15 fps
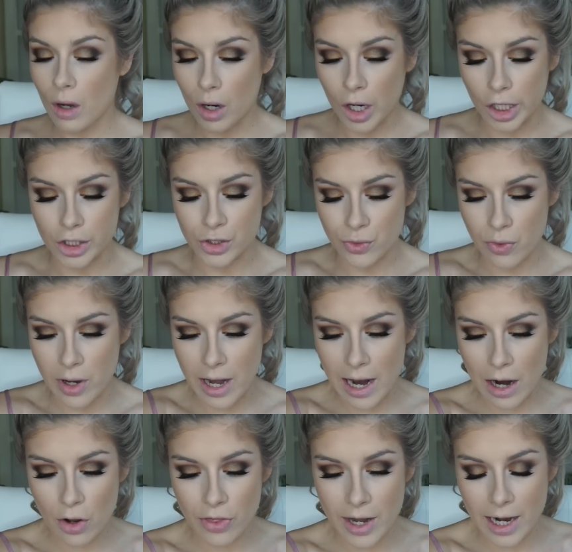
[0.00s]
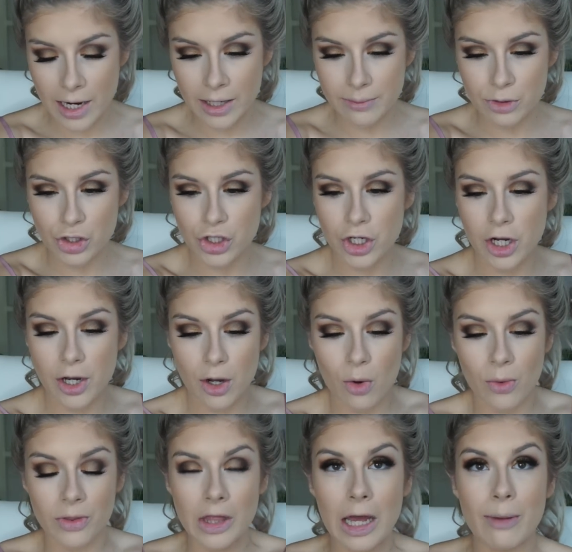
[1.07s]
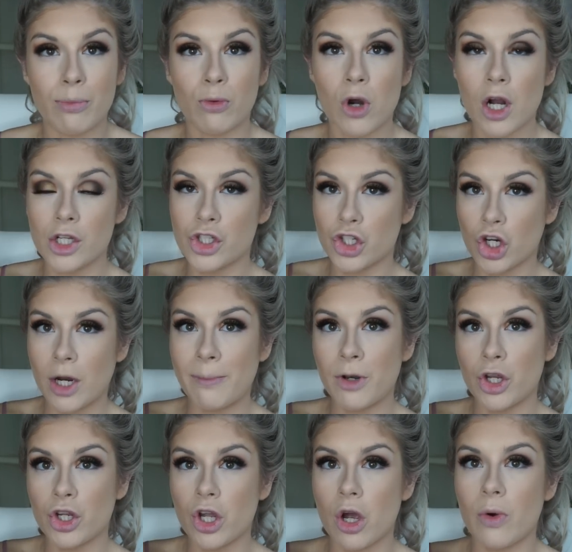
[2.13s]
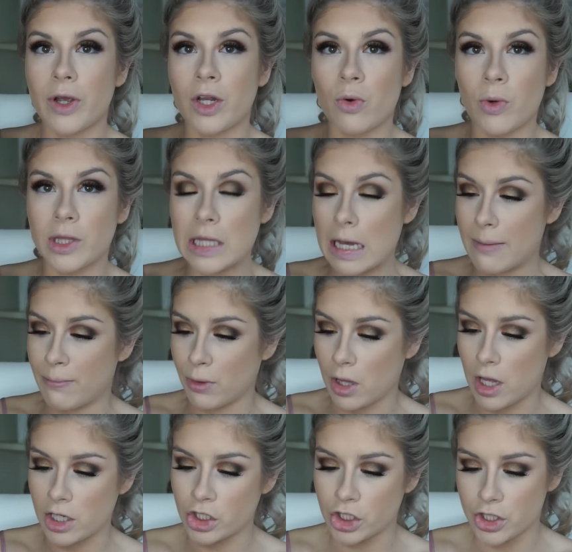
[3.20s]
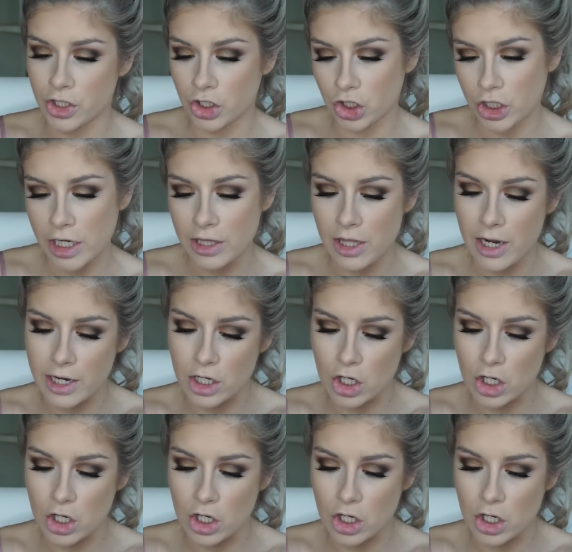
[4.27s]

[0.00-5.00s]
All right, so now that I'm done with that bronzer, I'm gonna go in with that blush. And the shade that I